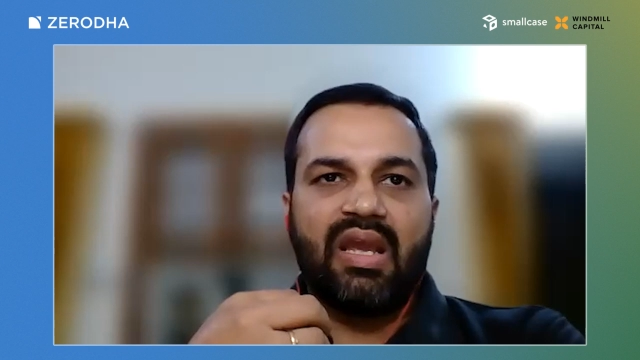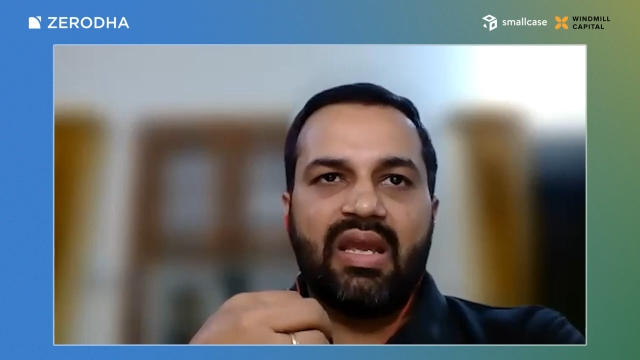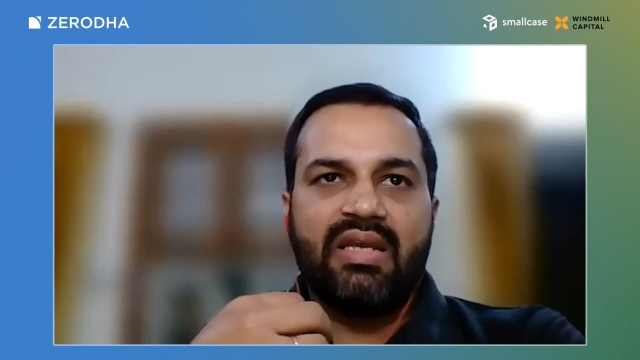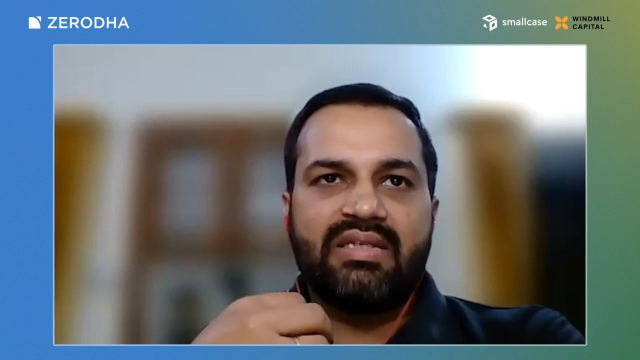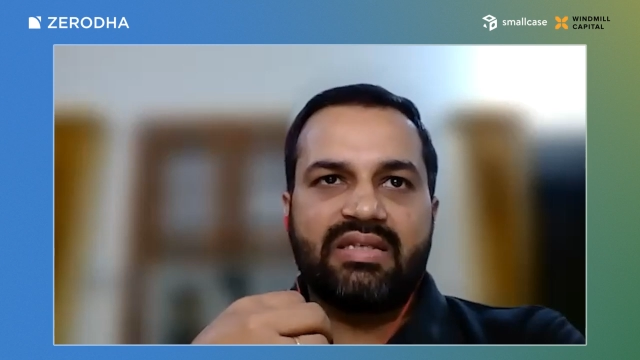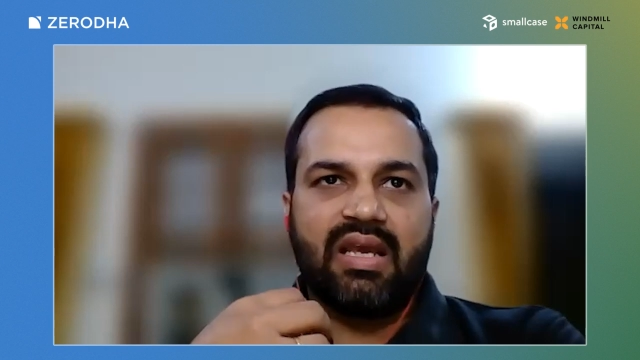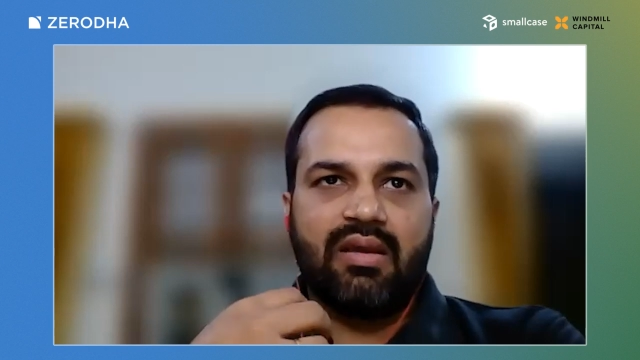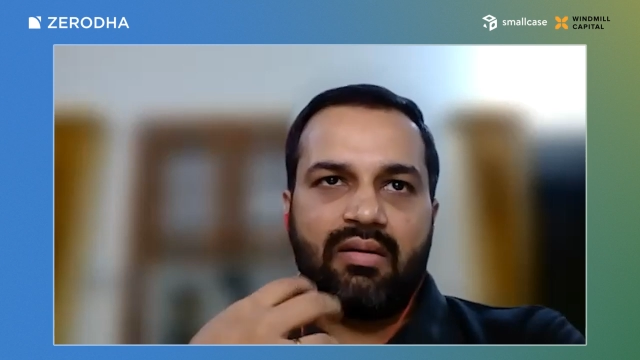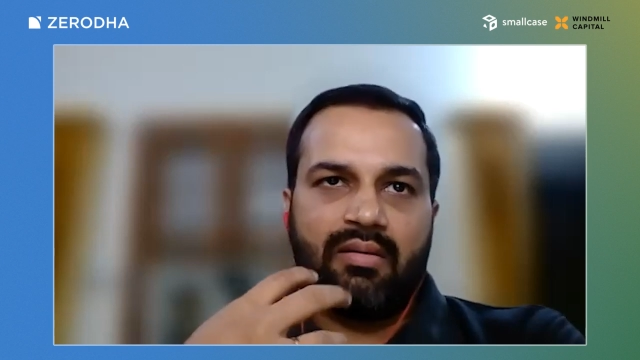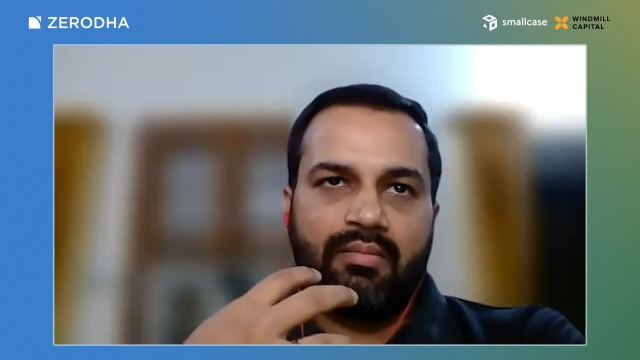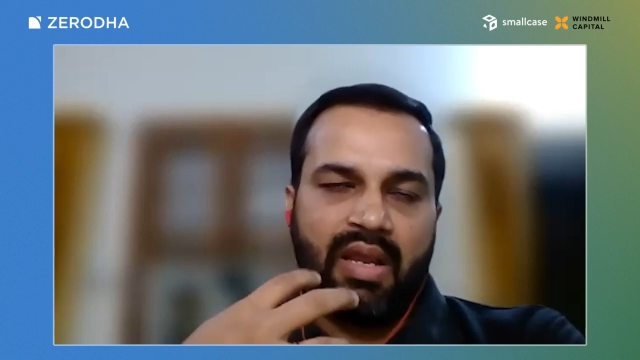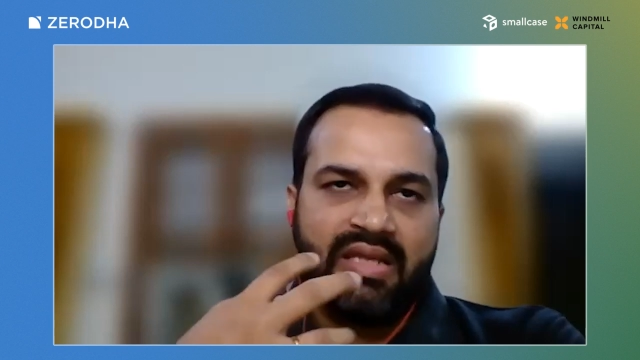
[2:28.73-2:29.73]
is
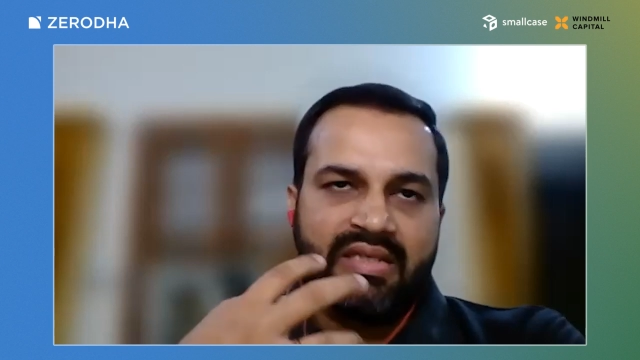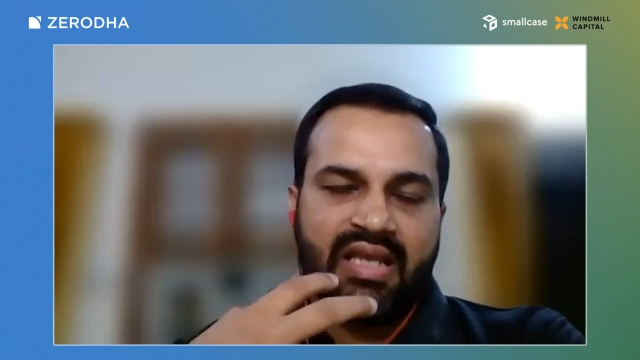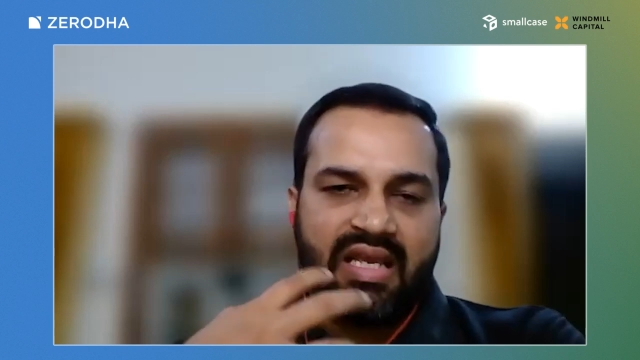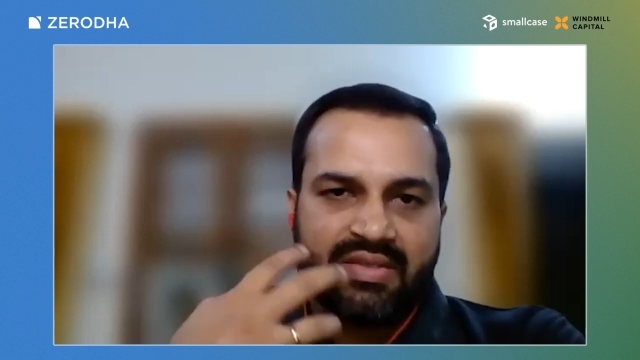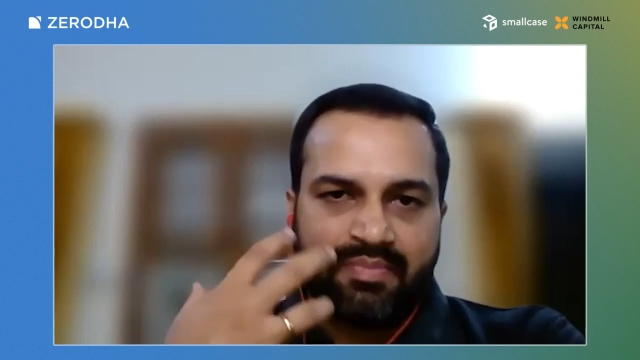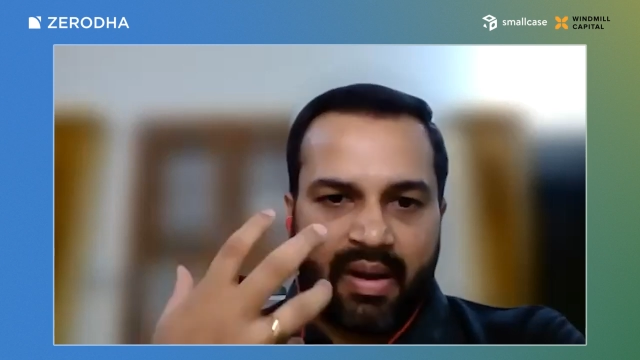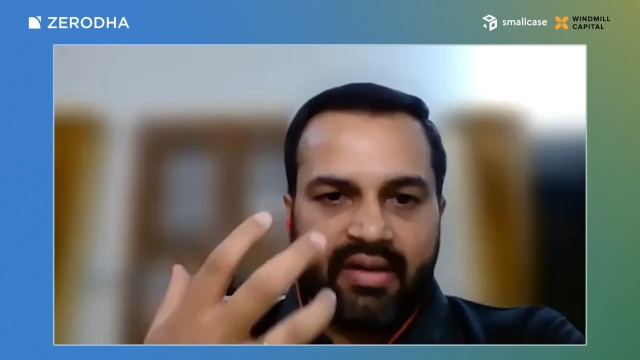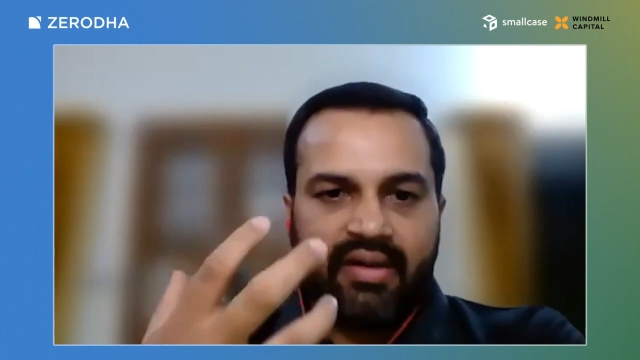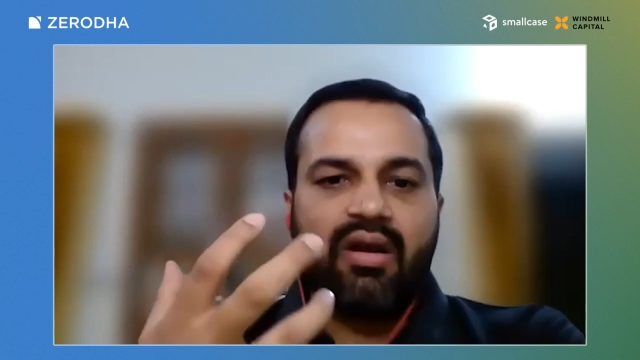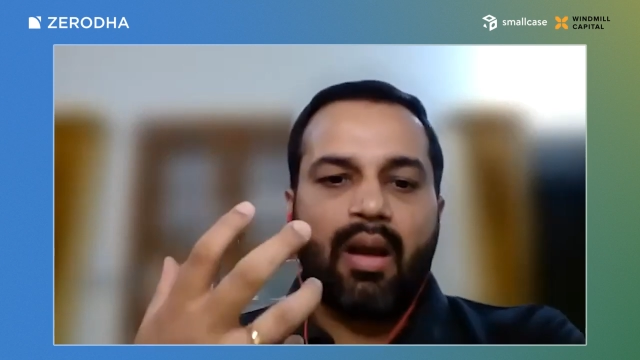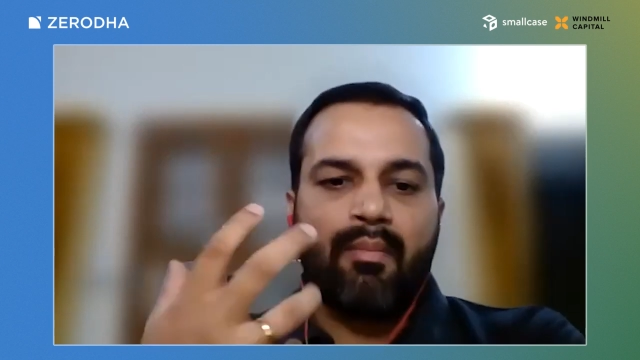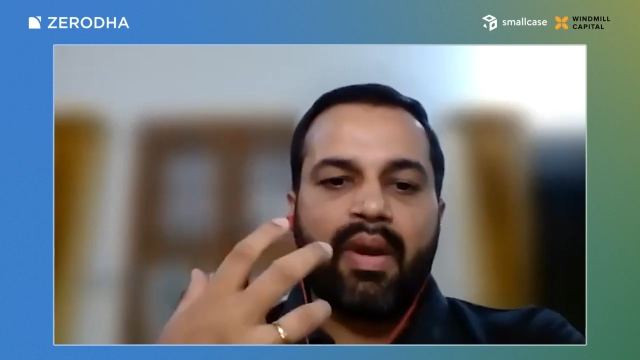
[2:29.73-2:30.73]
uh, is is
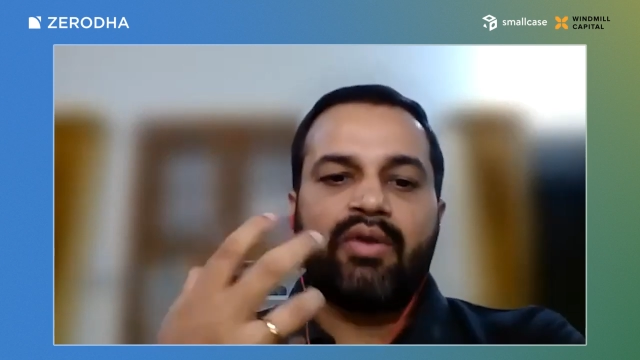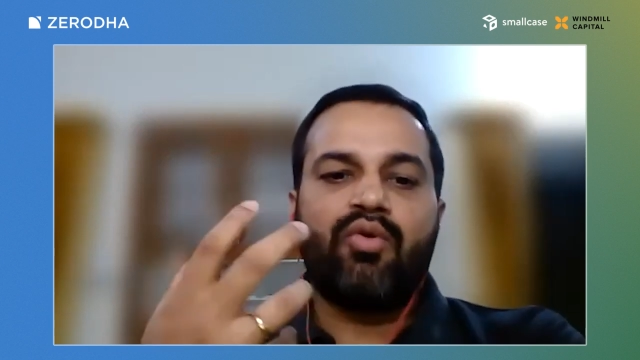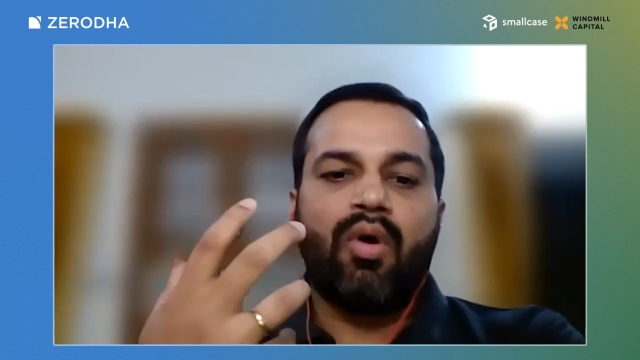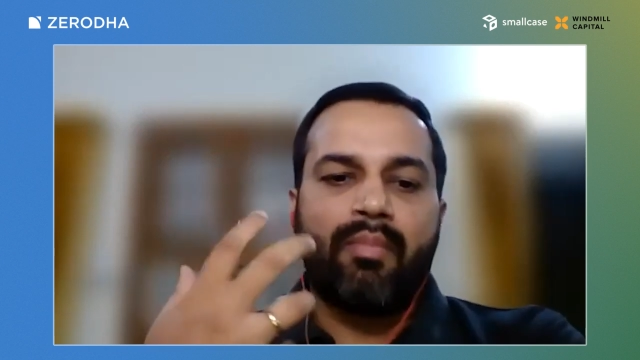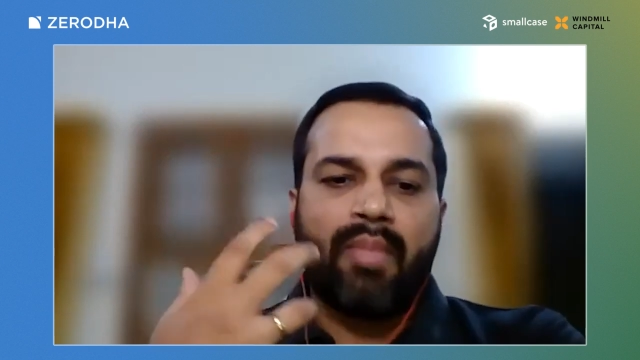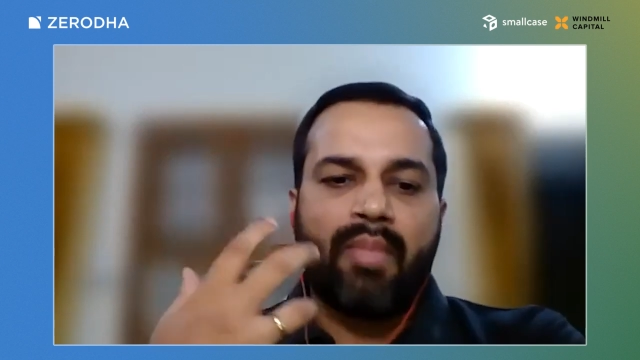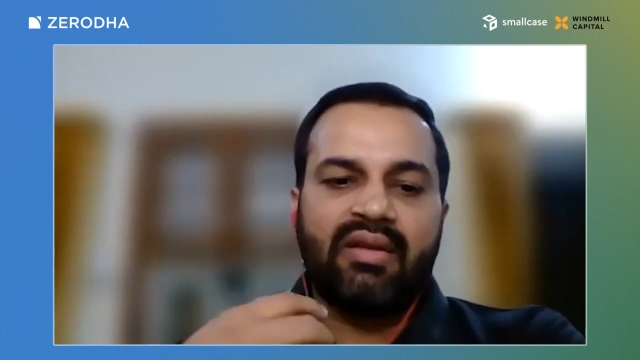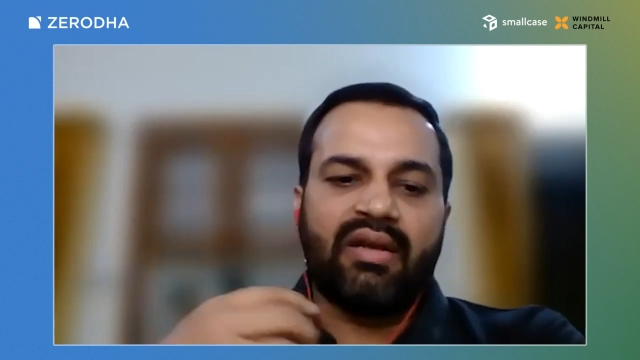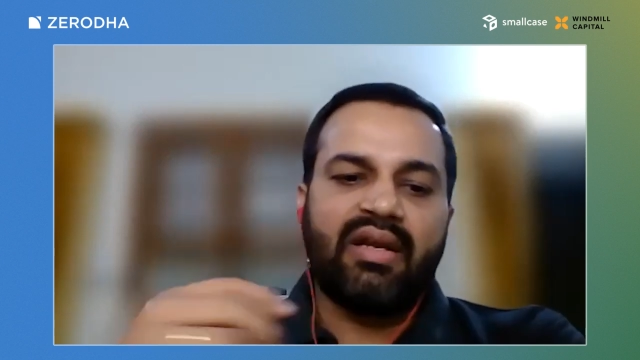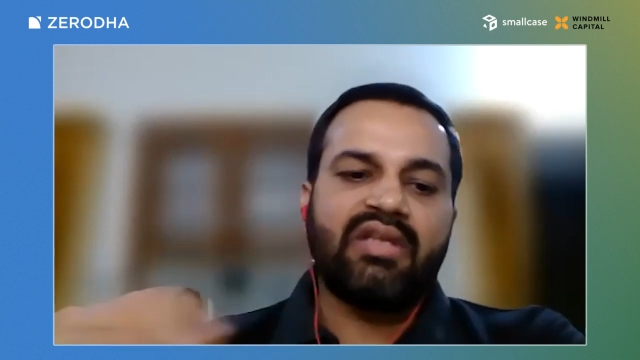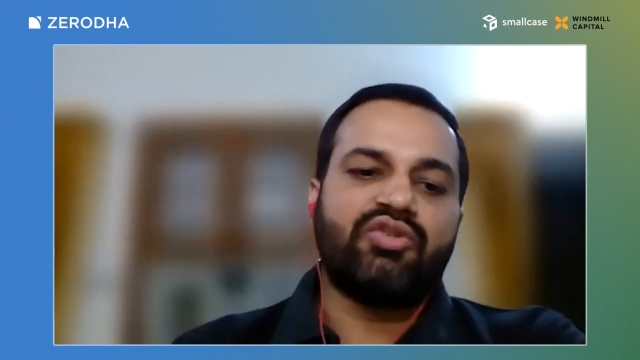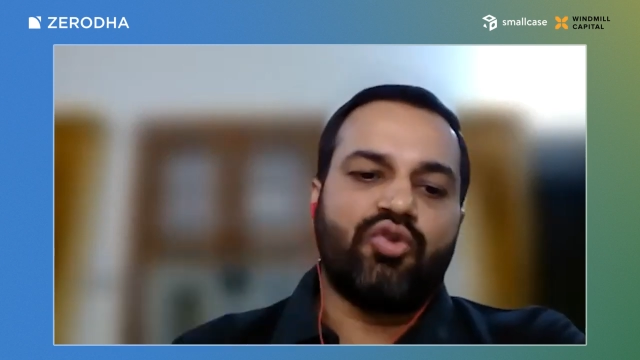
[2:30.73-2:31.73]
better compared to a bank
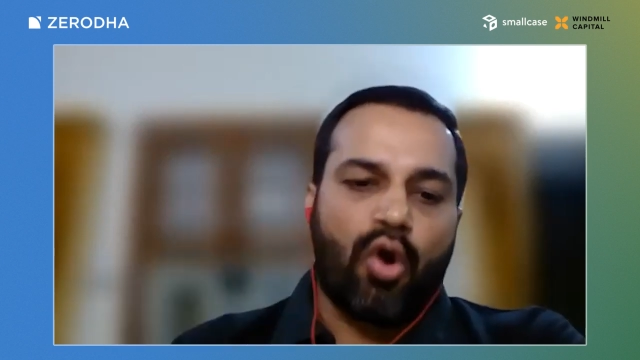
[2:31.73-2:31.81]
that is